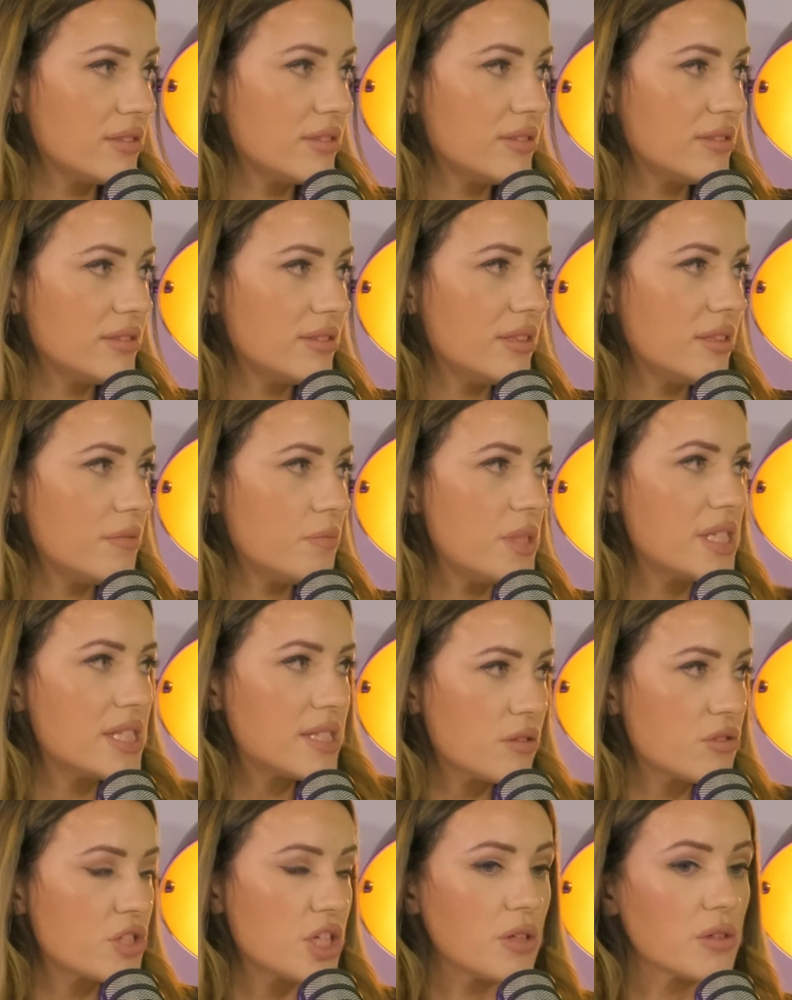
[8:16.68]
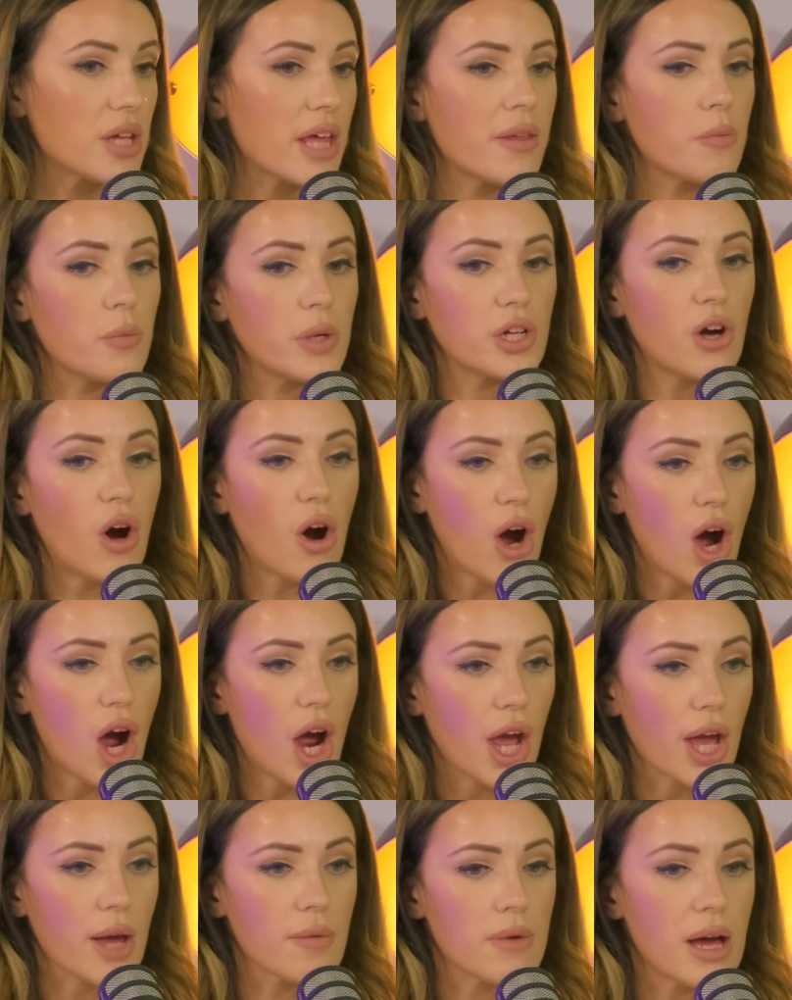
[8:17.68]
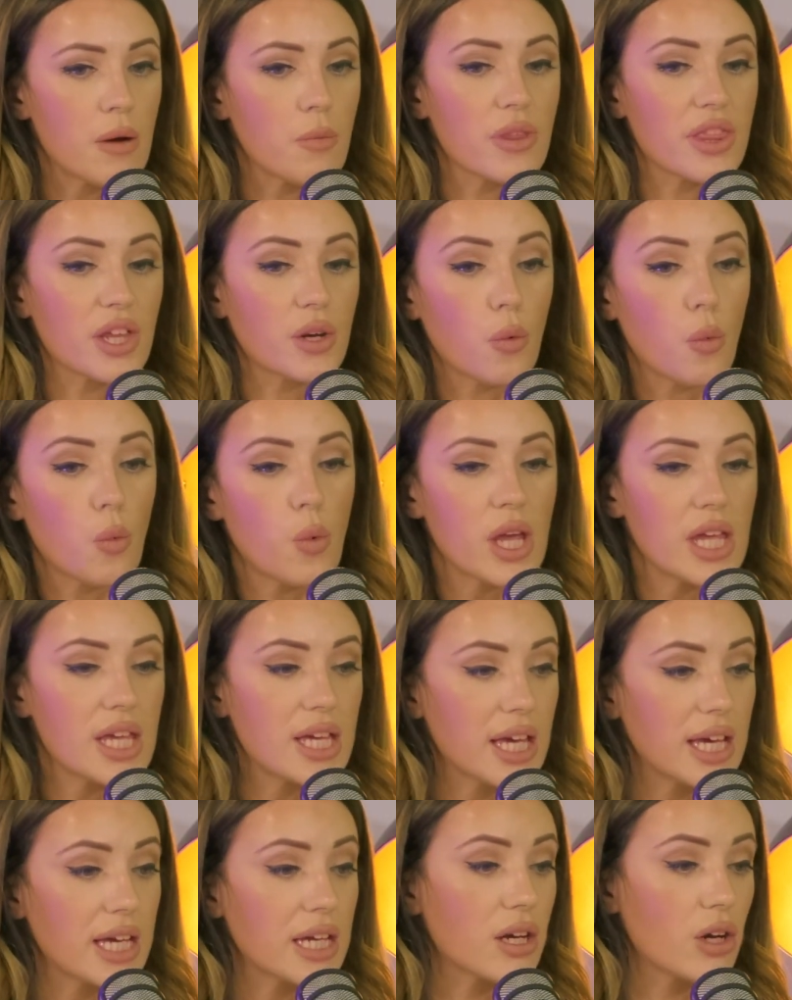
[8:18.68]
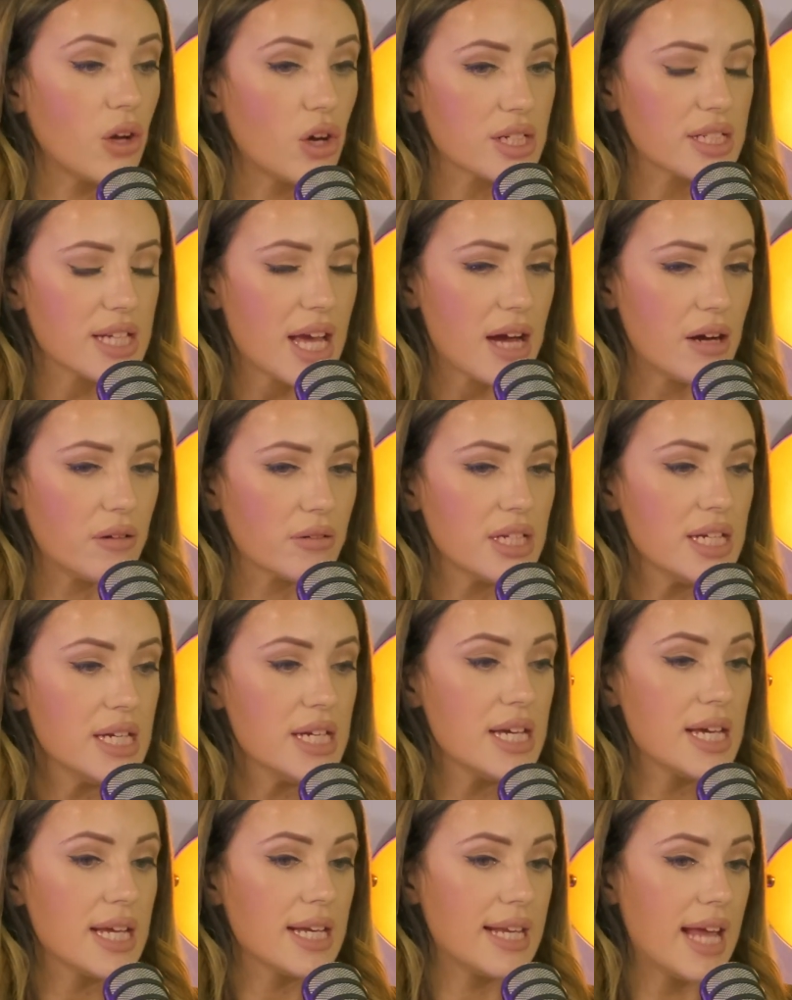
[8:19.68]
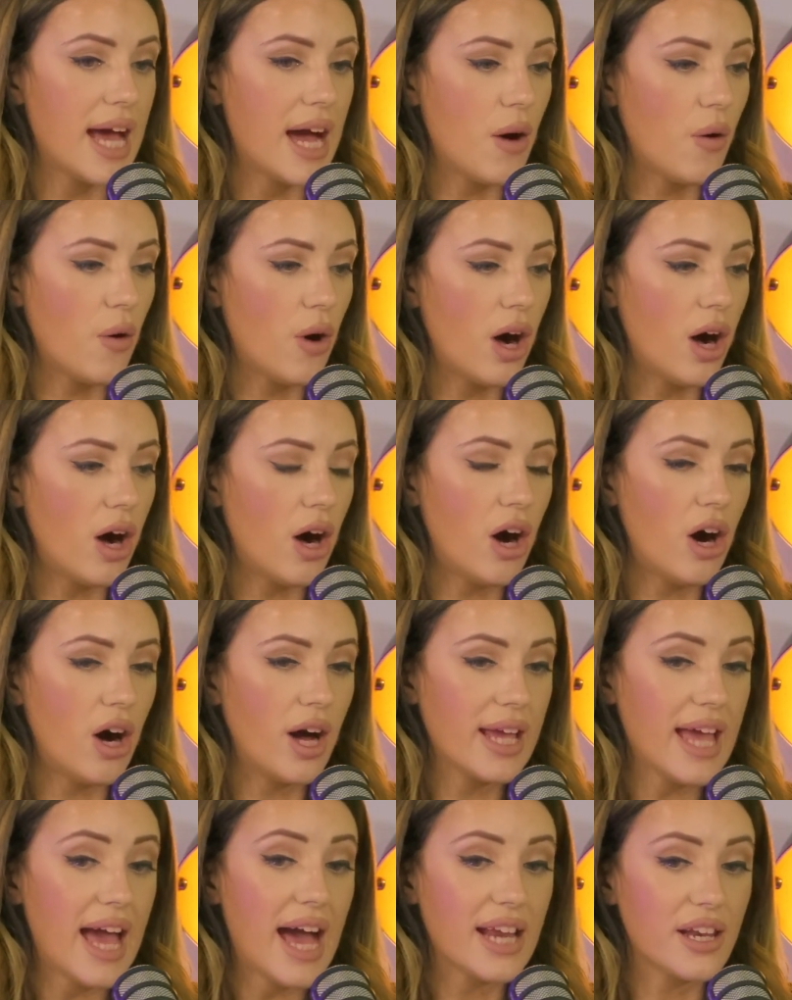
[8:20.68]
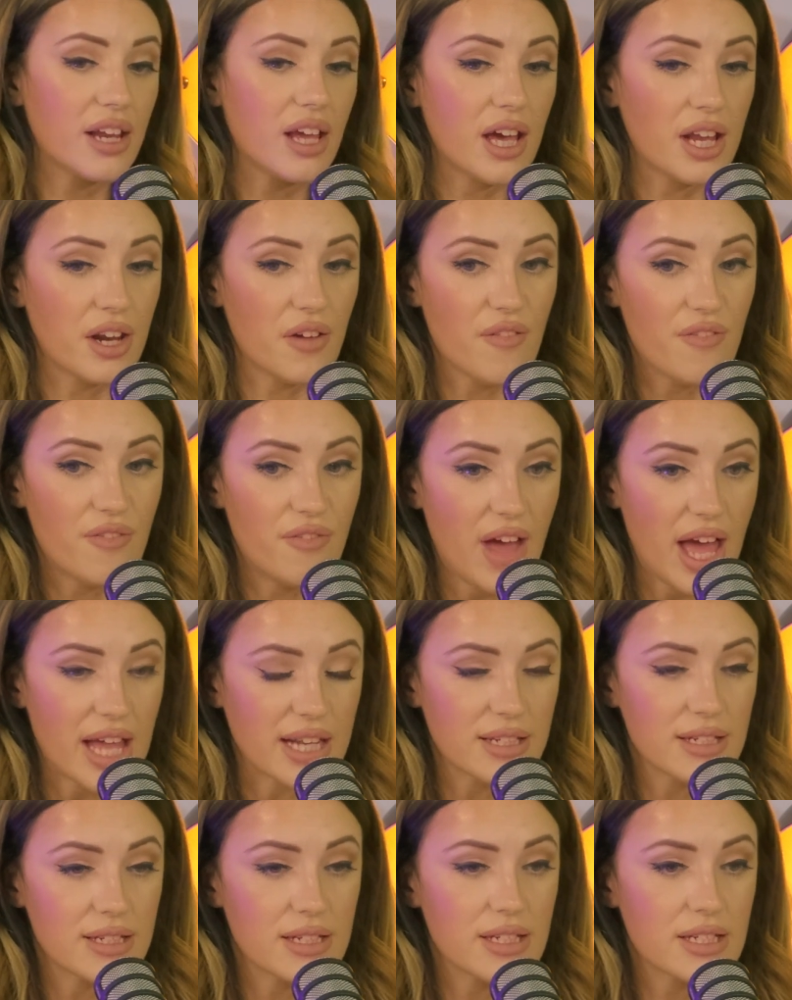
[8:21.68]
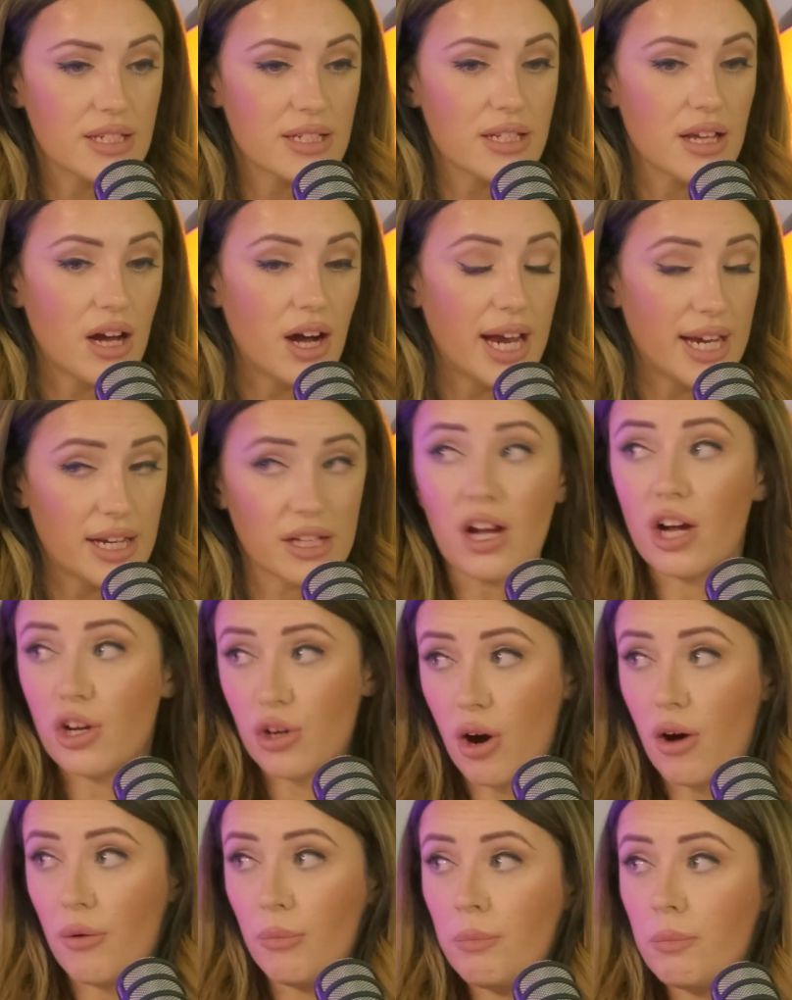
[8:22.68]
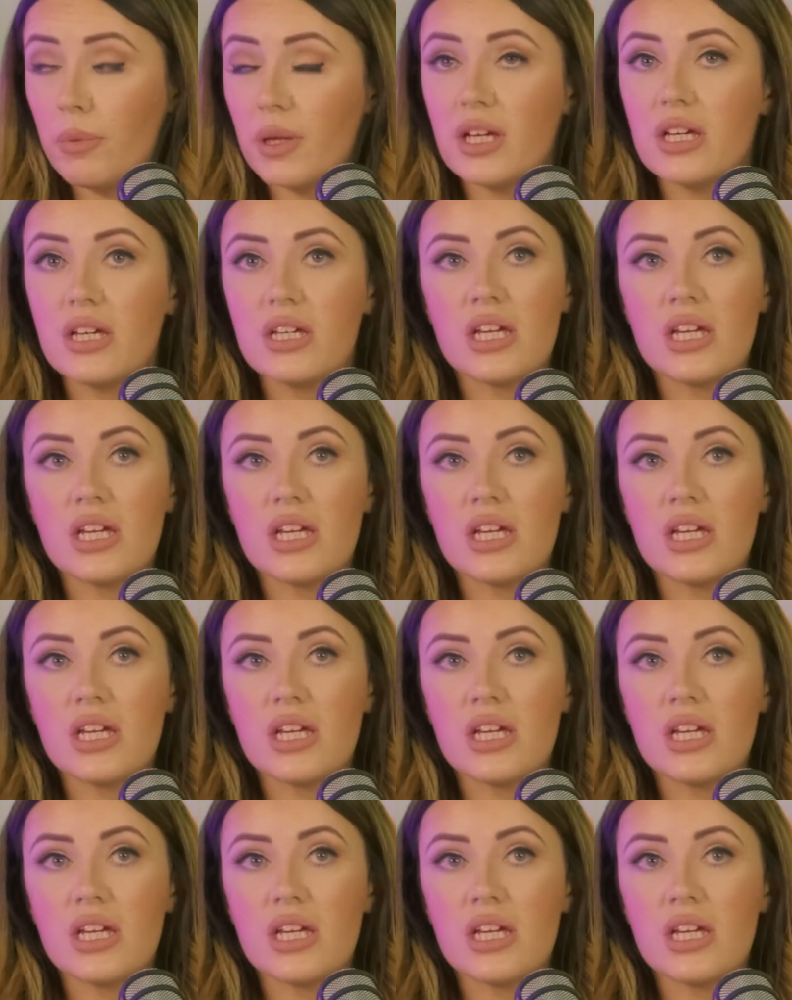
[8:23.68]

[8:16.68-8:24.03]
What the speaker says: Yeah. But still chilled. And then we got home, and within a week it had locked down. Now, I had an event, I had a comp.